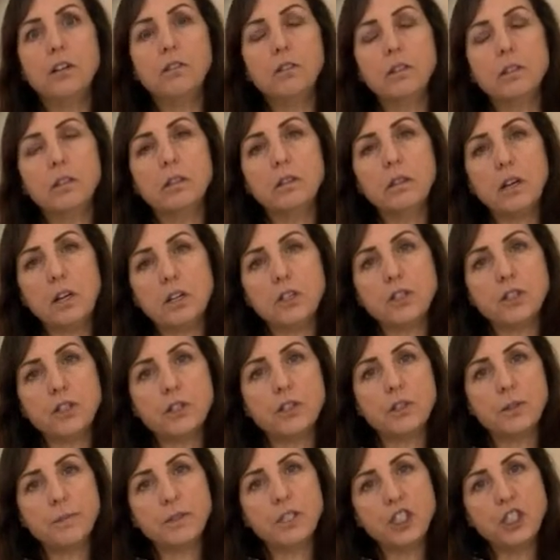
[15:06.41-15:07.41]
the larger
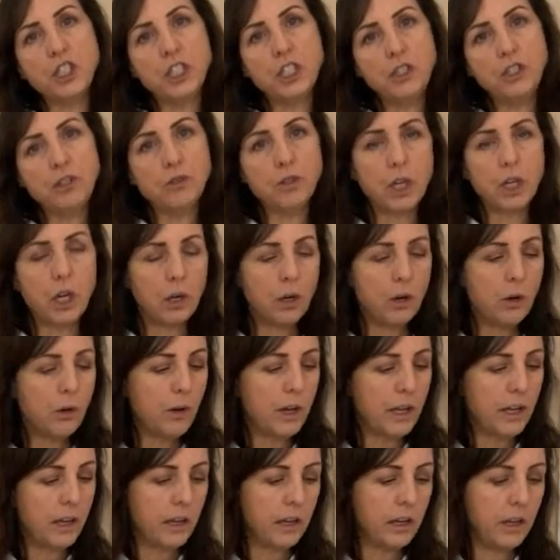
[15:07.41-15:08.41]
the machine you go,
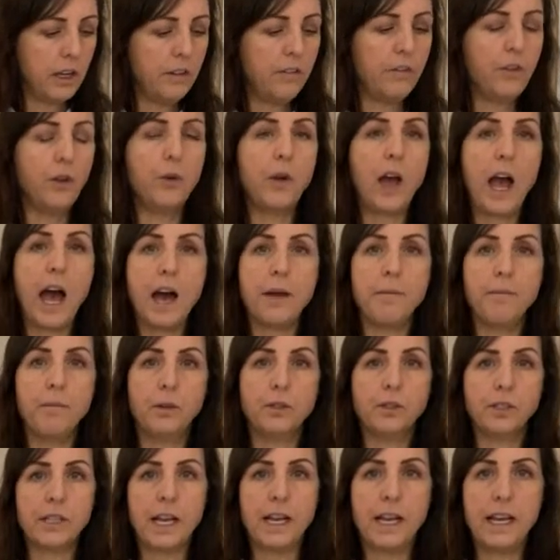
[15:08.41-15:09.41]
and if you add
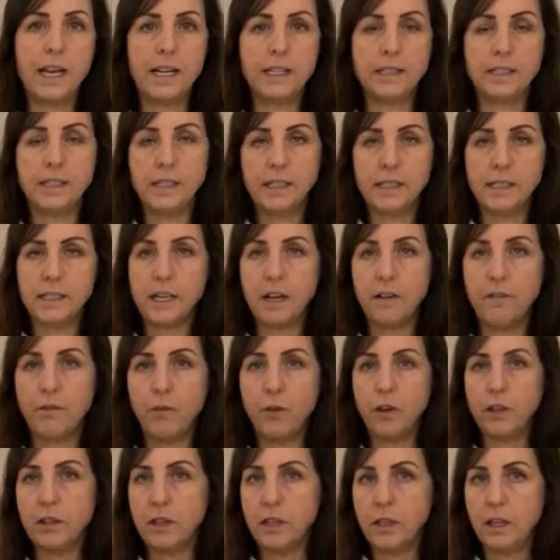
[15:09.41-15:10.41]
multi-heads and stuff,
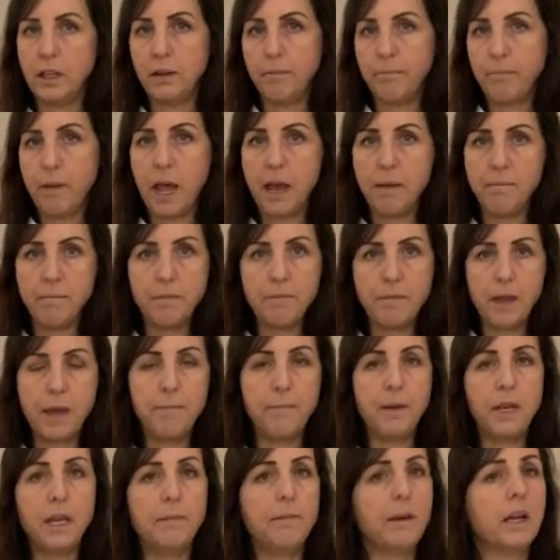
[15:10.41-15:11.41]
what the payment may
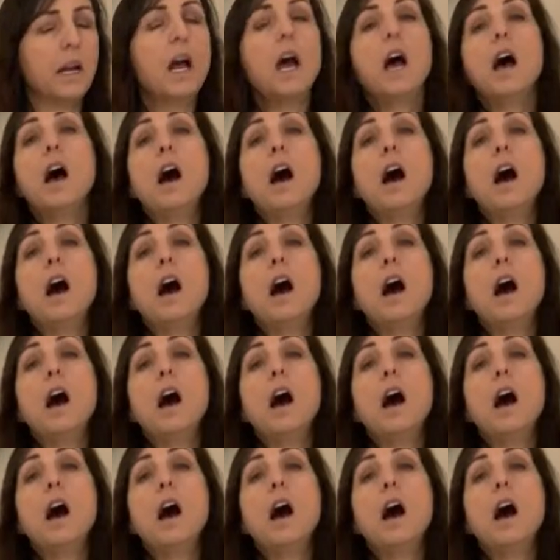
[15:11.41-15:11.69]
be, but